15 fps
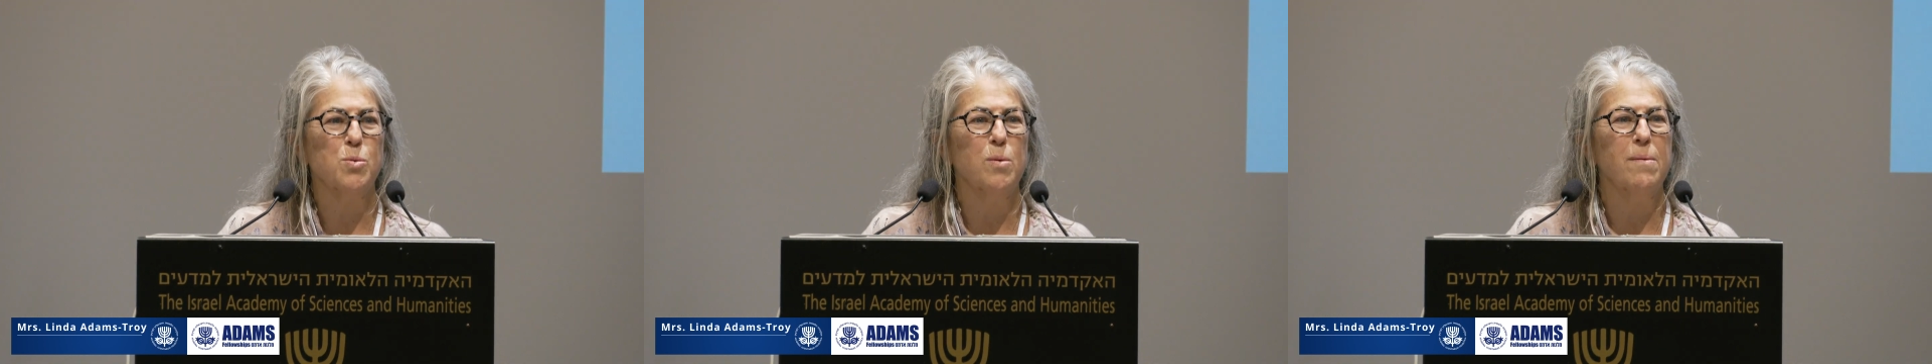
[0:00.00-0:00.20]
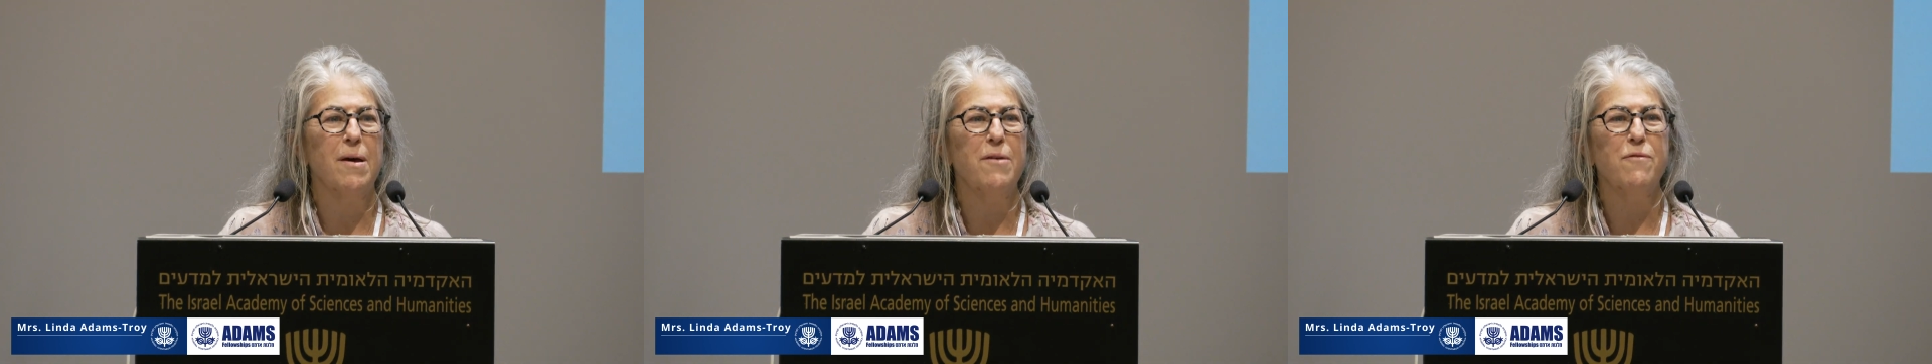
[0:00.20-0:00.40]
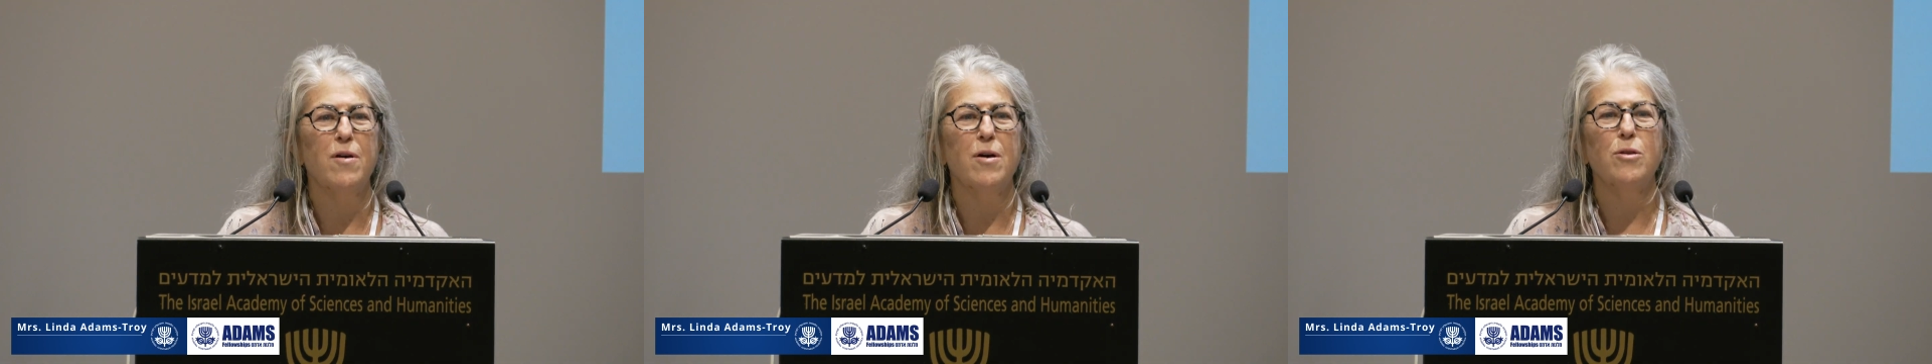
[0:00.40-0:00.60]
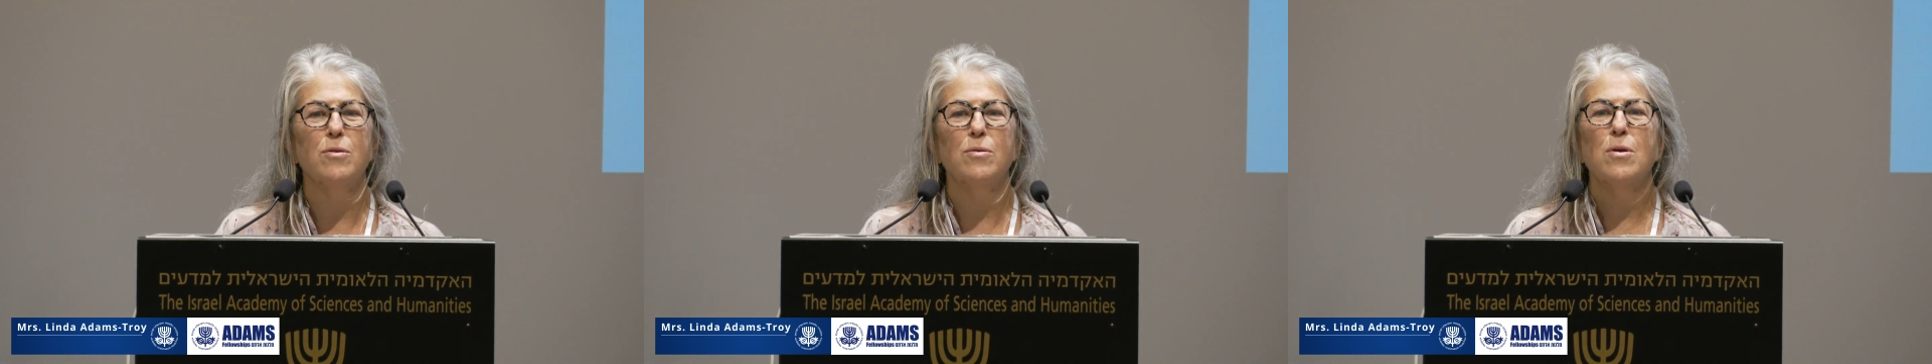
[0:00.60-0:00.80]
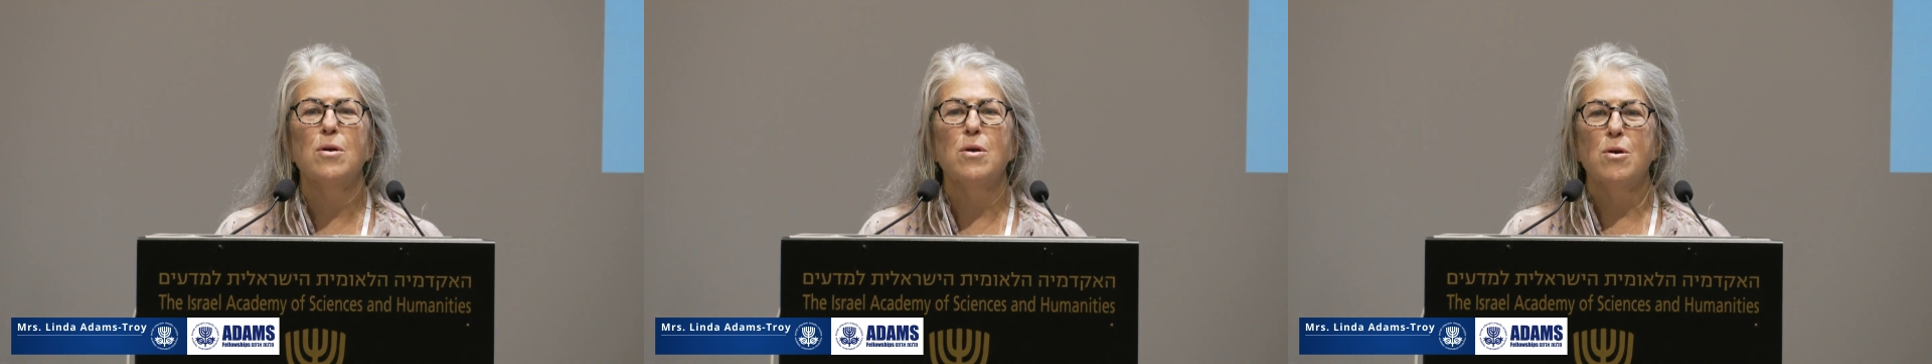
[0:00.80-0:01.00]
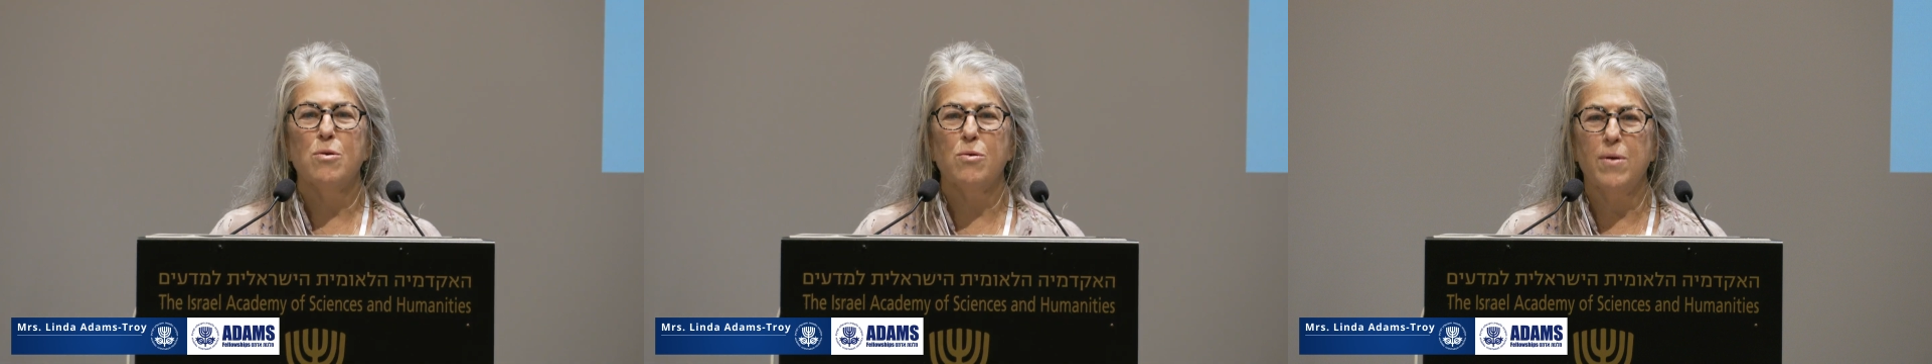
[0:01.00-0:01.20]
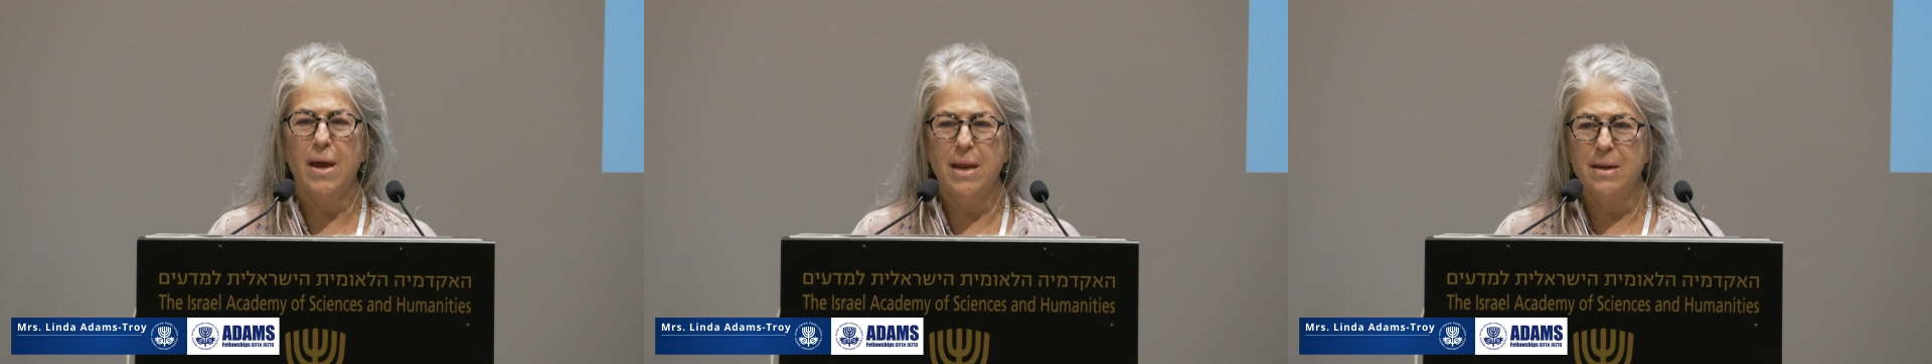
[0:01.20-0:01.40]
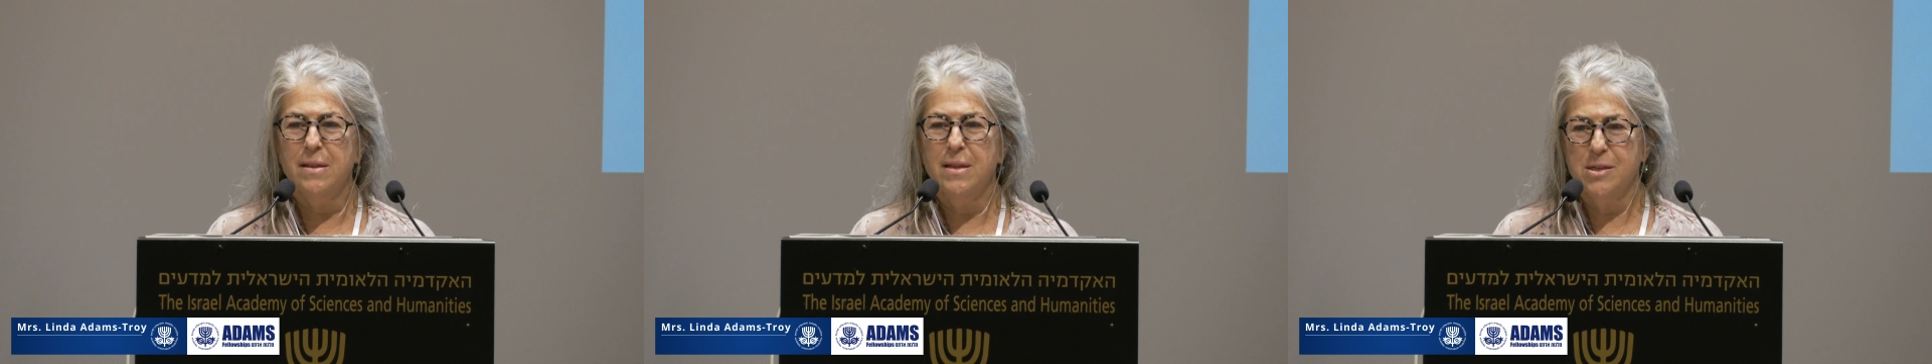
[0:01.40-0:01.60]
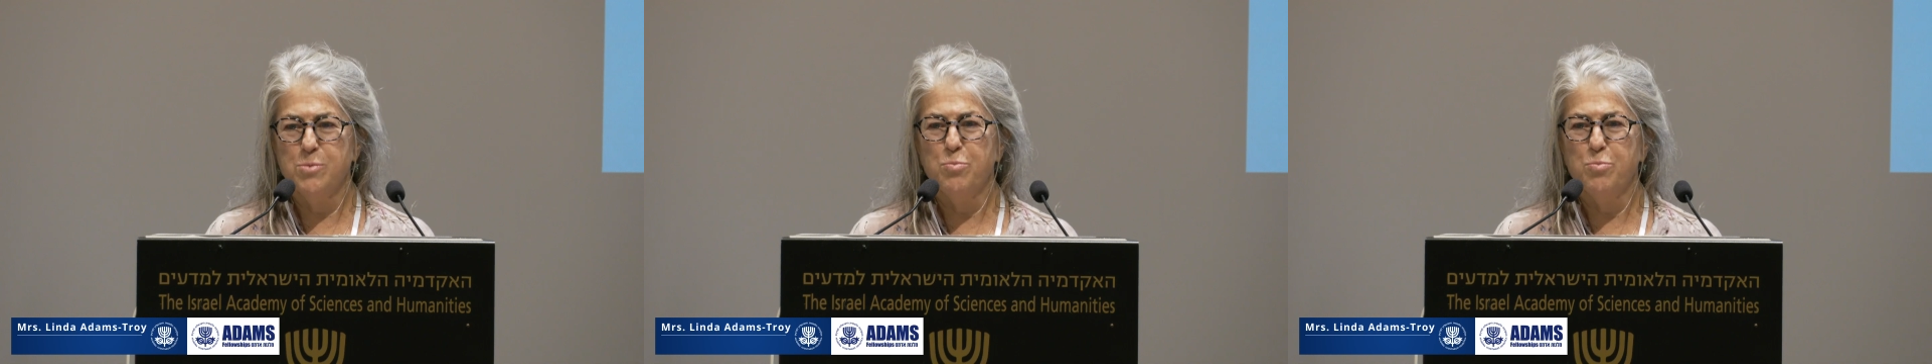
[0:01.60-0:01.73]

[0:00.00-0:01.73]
When my father created this